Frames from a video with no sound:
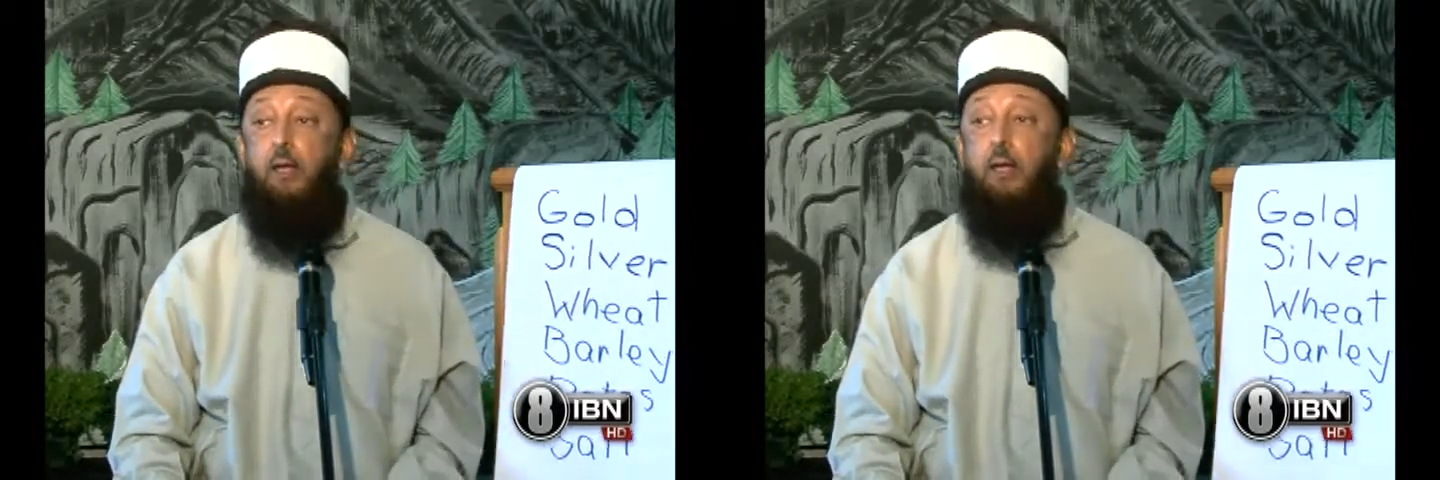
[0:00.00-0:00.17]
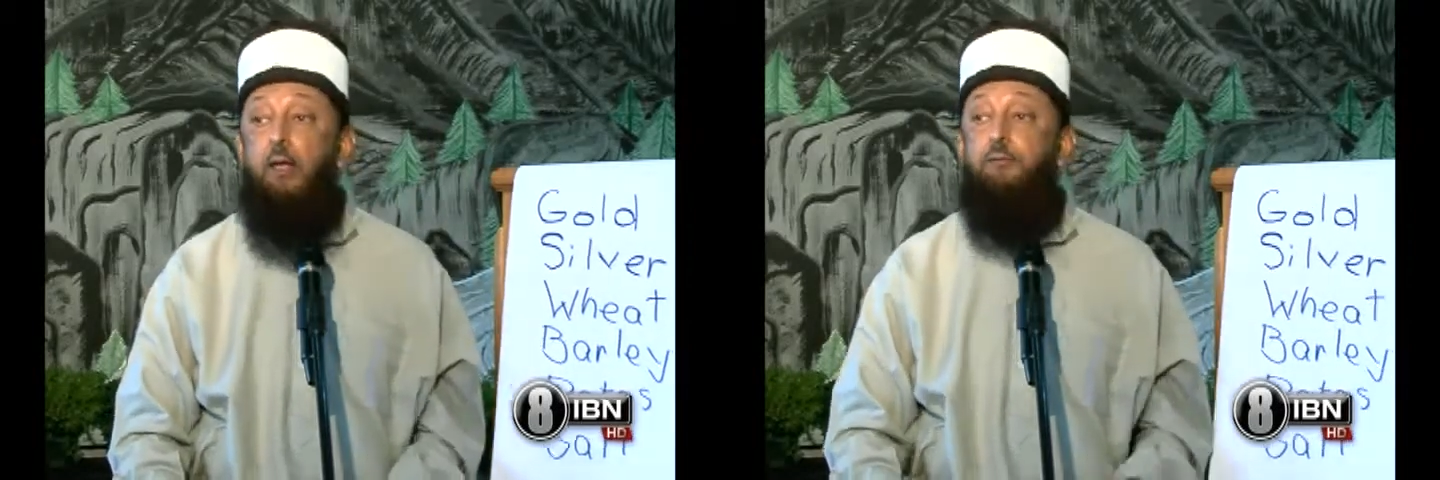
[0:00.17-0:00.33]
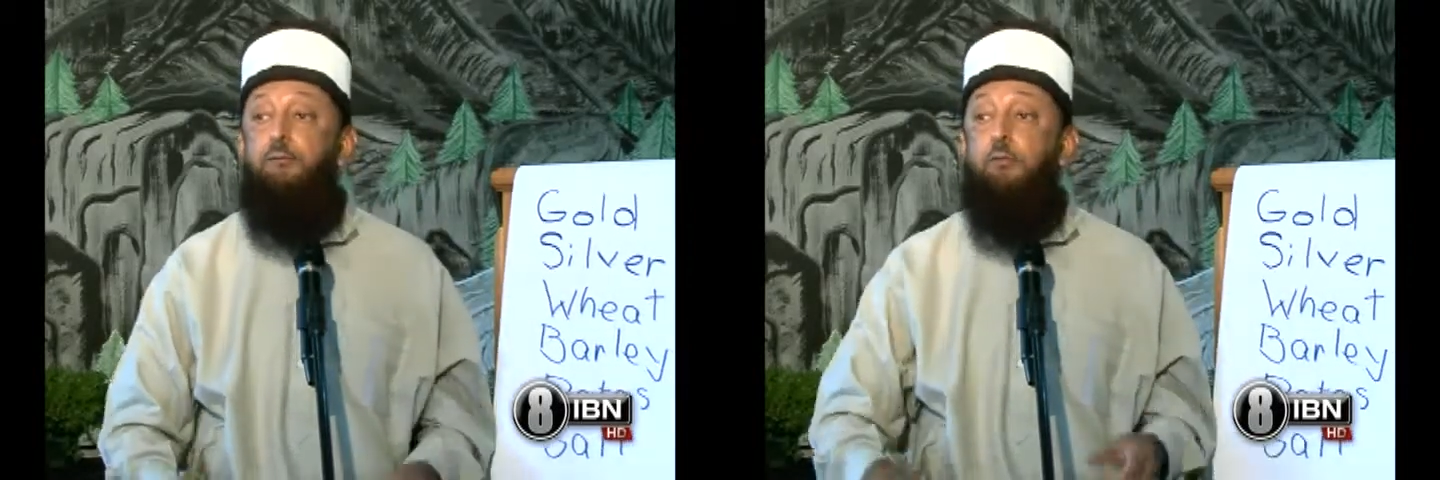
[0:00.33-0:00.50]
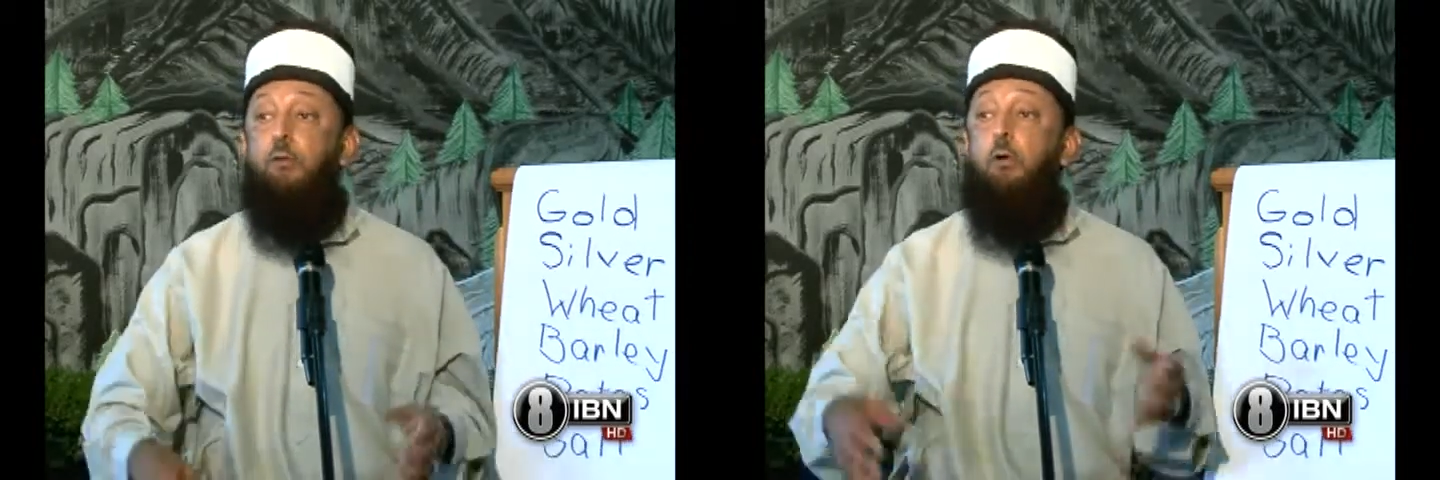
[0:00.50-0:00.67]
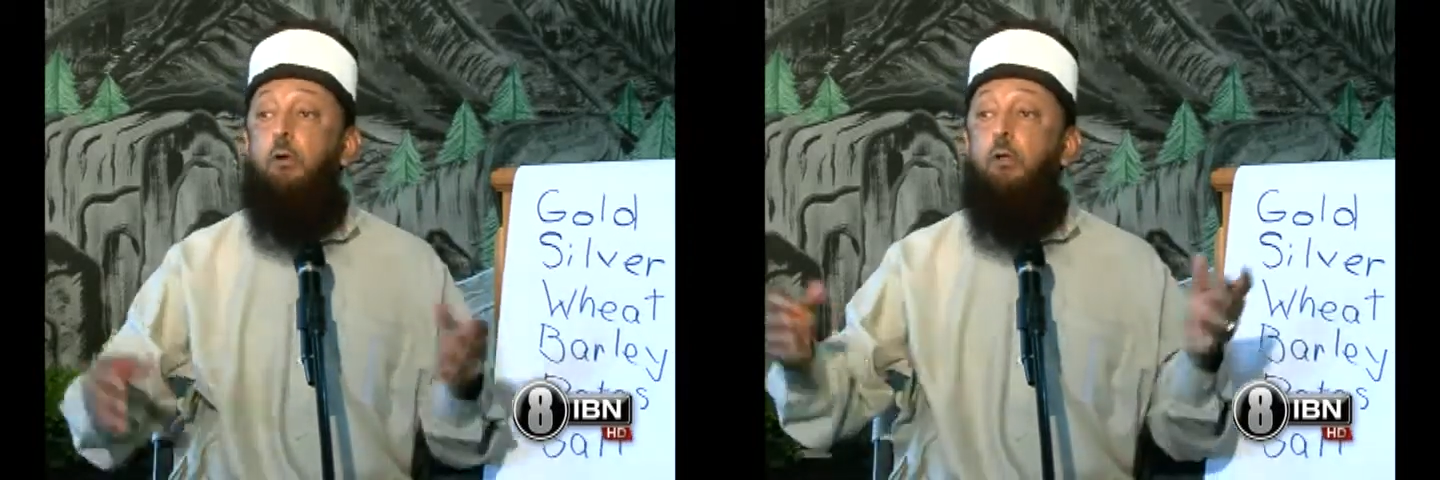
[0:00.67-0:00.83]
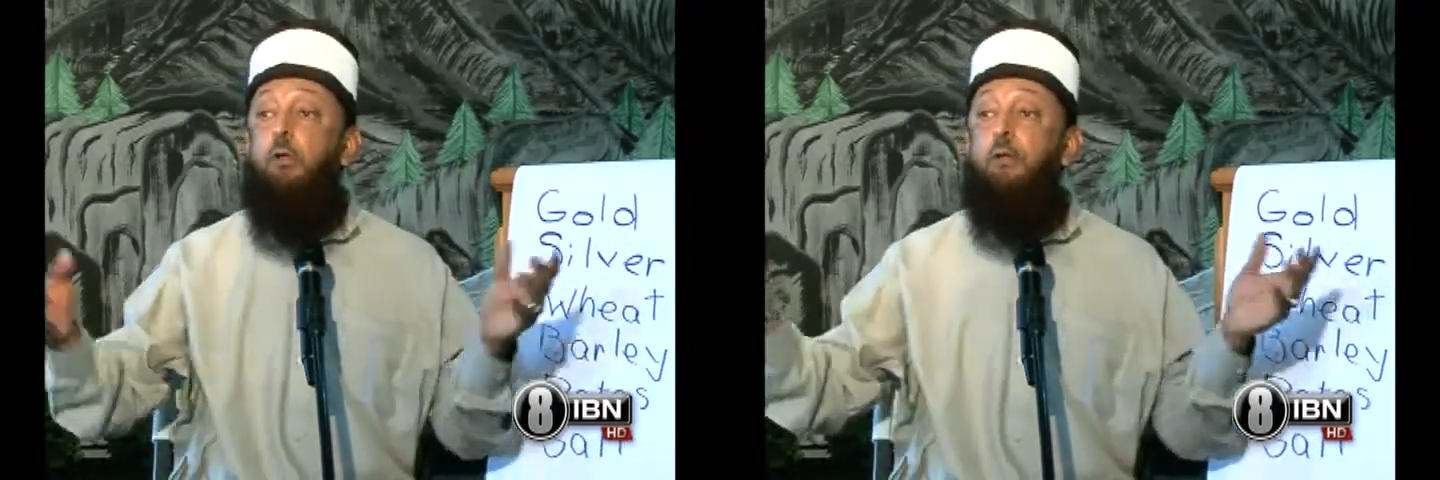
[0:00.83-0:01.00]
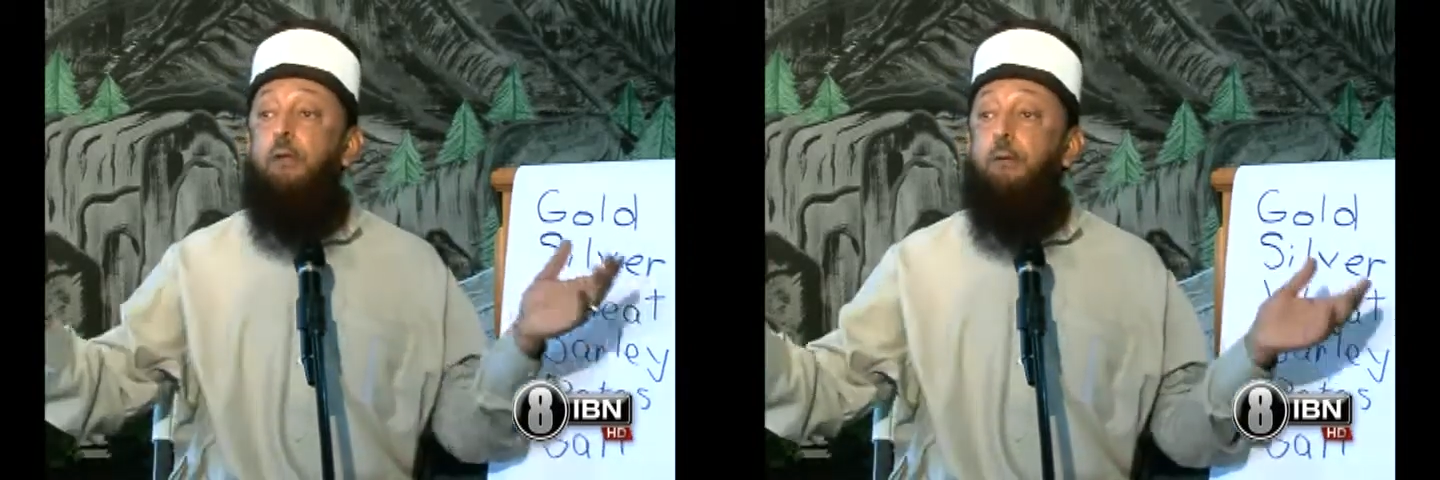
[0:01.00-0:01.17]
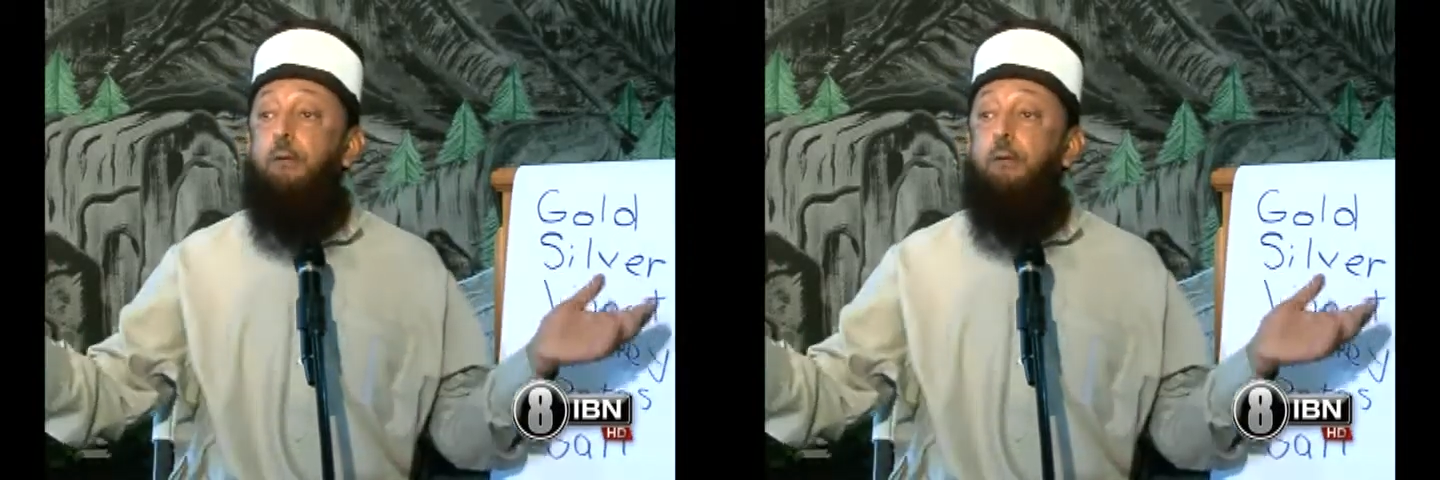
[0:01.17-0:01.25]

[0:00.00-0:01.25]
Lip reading: And so all the